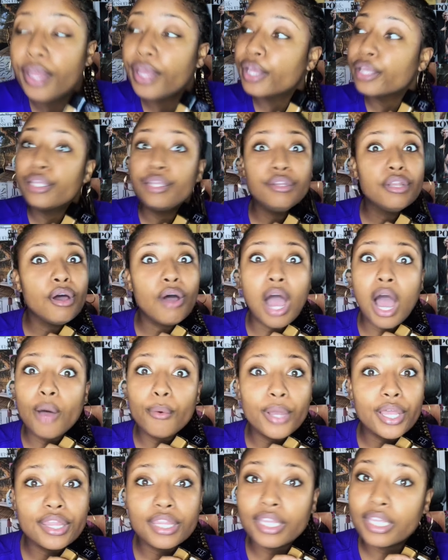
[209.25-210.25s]
you know our
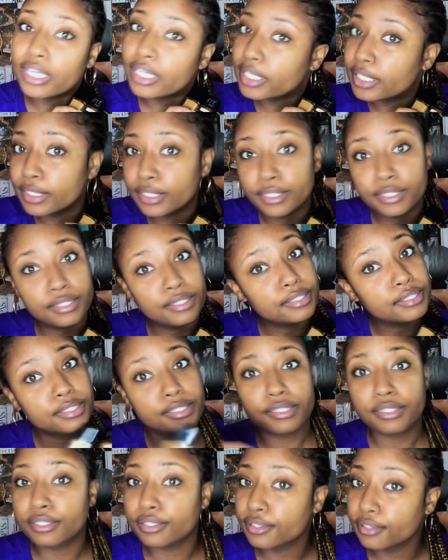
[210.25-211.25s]
weather
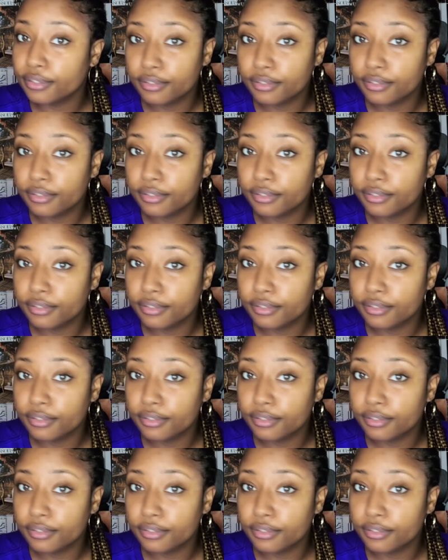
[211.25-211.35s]
is,